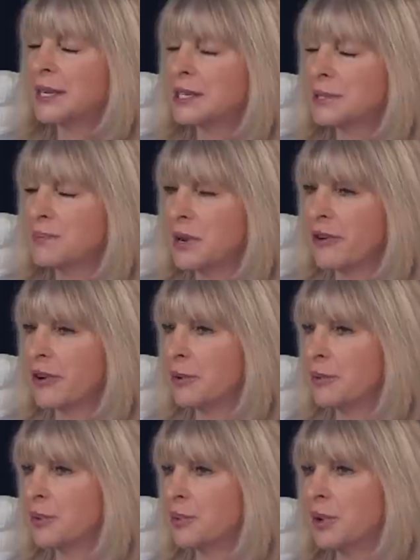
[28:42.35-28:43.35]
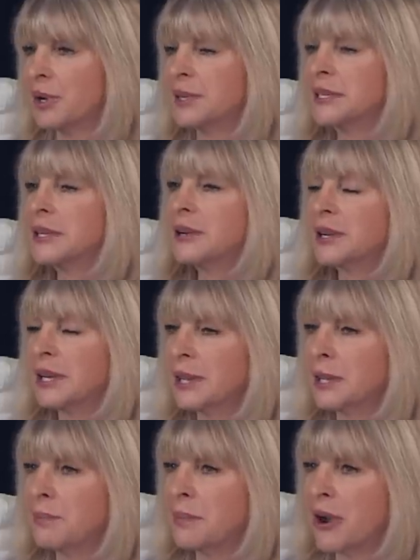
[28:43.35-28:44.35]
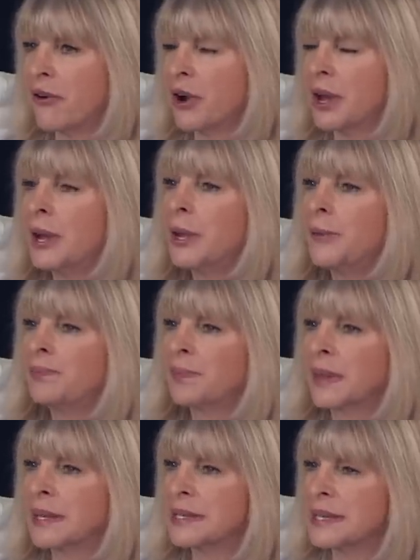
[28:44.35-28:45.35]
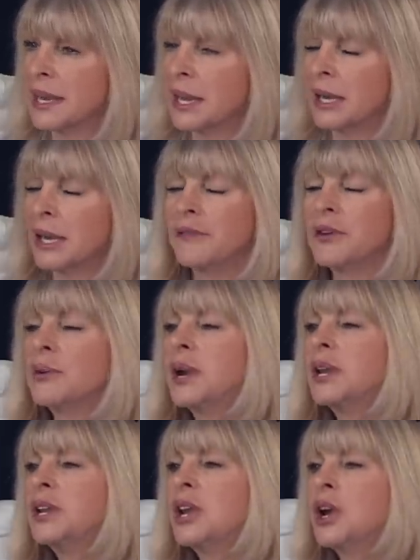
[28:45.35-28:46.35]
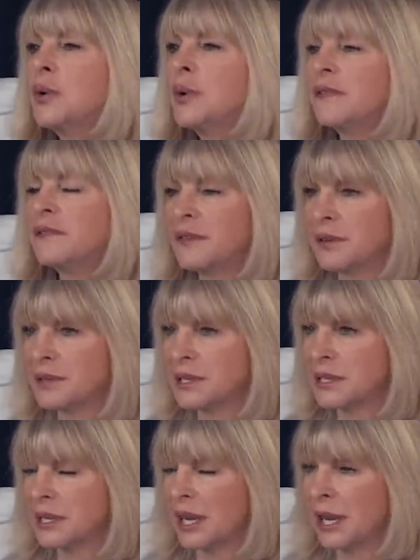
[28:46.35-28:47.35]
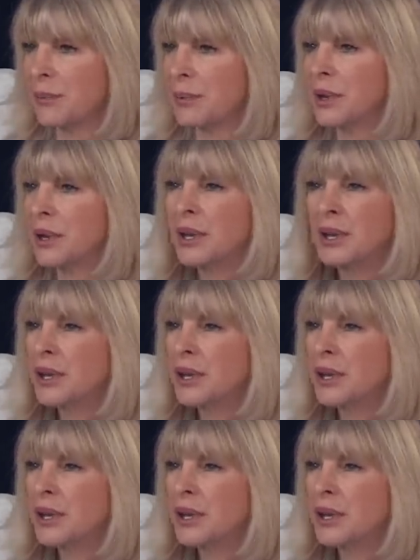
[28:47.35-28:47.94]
and spirit with words. Look in the mirror and say, I love you. I know it feels silly, but